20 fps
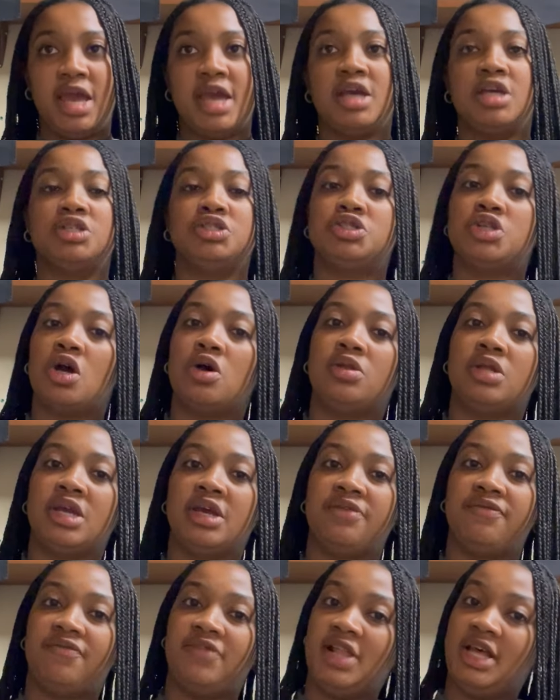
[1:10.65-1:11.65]
and controlling
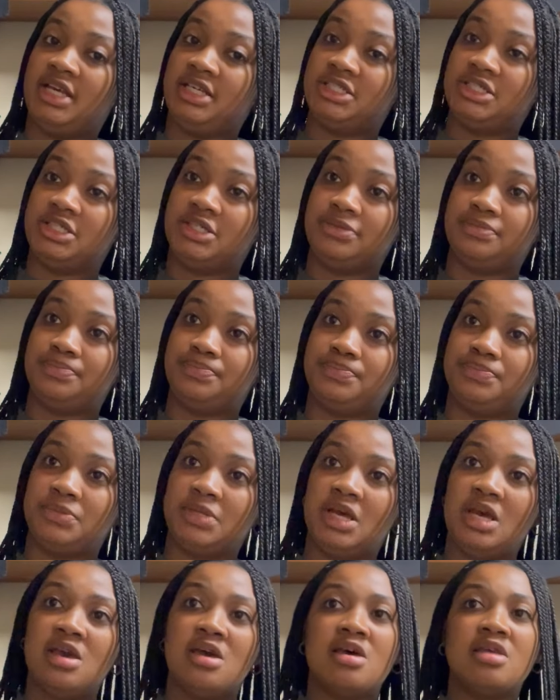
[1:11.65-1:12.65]
inflation.
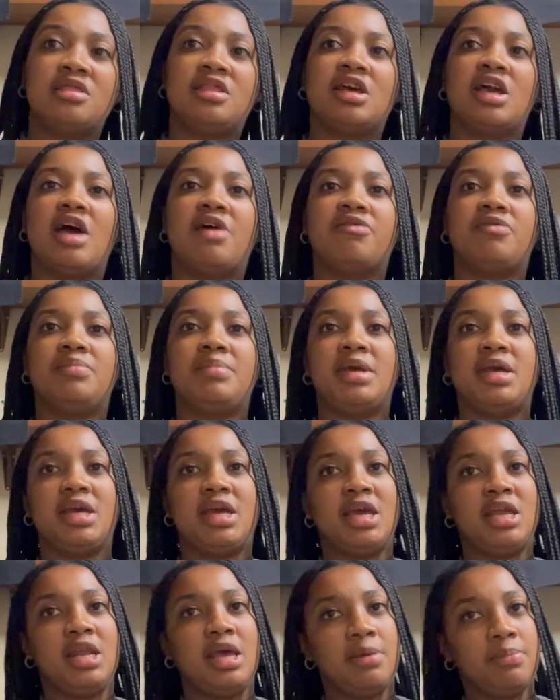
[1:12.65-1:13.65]
The government
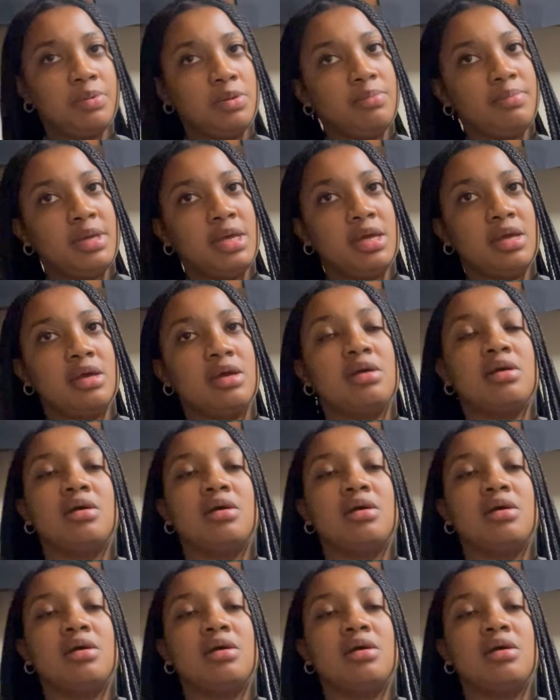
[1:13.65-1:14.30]
can implement